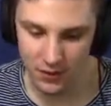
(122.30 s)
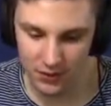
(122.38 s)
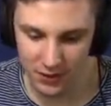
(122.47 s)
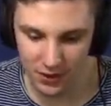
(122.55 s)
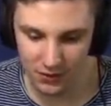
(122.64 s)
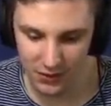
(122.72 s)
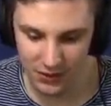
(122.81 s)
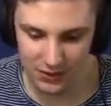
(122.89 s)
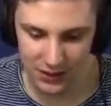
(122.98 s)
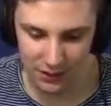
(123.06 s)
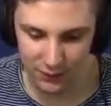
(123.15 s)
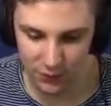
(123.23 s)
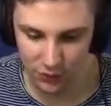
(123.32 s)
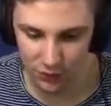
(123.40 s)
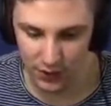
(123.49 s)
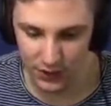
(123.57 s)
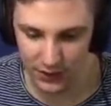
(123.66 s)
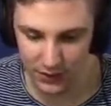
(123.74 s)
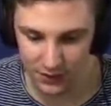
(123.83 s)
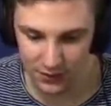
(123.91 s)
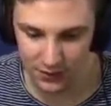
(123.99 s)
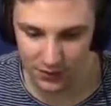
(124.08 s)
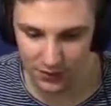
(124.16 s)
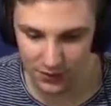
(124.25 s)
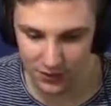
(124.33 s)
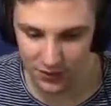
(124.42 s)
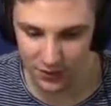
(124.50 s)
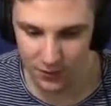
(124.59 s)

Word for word: I can't like Nathan Drake it and just.